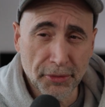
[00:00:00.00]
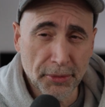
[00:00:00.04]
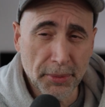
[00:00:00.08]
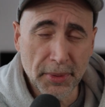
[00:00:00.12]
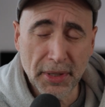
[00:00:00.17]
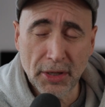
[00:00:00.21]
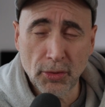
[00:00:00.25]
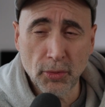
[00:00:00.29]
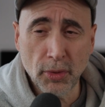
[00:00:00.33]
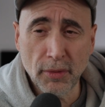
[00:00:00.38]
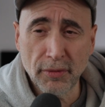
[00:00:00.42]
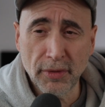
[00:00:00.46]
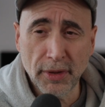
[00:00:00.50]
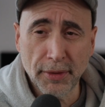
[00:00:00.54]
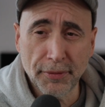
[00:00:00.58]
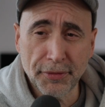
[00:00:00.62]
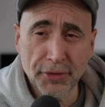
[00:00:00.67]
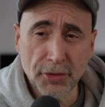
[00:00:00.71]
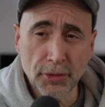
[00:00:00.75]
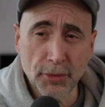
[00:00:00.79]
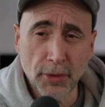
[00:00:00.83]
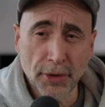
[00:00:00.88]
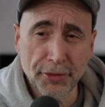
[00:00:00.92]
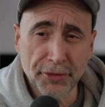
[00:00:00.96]
the equivalent
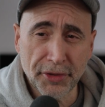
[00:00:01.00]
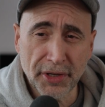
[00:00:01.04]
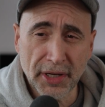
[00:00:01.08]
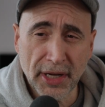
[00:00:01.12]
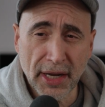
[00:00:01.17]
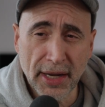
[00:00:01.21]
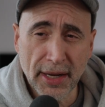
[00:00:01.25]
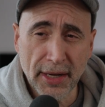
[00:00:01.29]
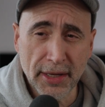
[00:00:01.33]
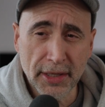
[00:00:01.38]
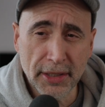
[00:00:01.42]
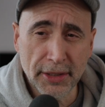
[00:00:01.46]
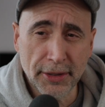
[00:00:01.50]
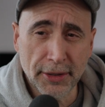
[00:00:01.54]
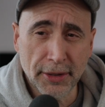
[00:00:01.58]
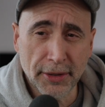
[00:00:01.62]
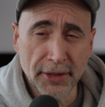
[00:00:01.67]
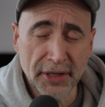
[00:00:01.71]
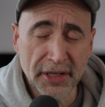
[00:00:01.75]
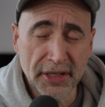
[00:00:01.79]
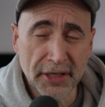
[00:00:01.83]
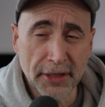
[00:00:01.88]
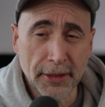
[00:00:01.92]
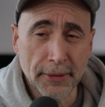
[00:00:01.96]
of 200k a
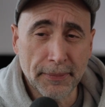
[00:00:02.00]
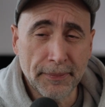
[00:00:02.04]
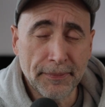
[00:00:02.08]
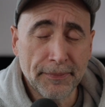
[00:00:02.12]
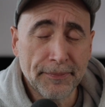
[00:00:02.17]
year here